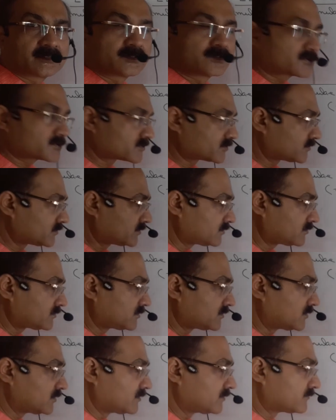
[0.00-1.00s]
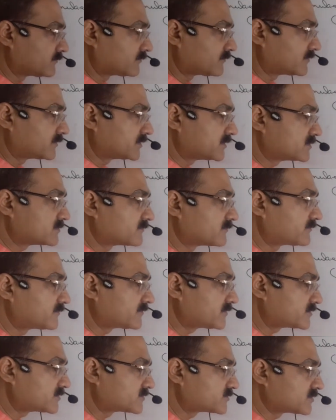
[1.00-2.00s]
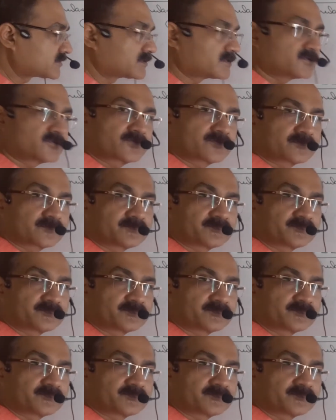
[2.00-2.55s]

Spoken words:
So for this first charge,